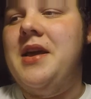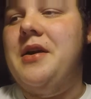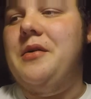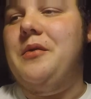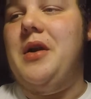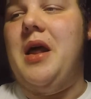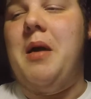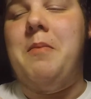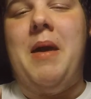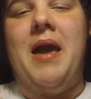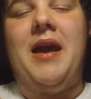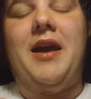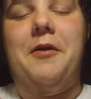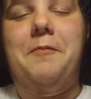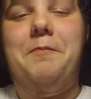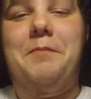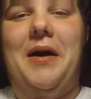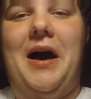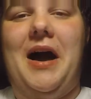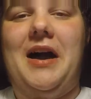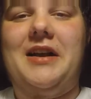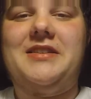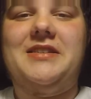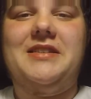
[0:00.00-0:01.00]
When I make
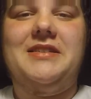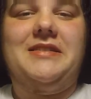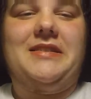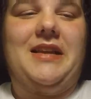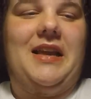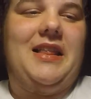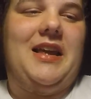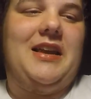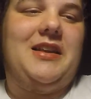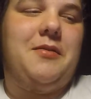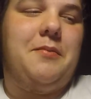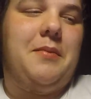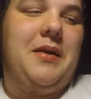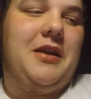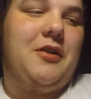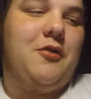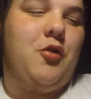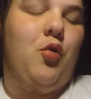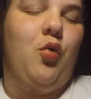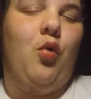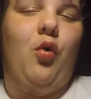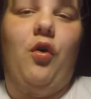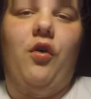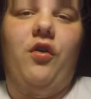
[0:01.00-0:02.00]
unboxings, I like to make
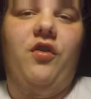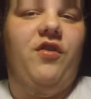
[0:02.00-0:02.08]
cool,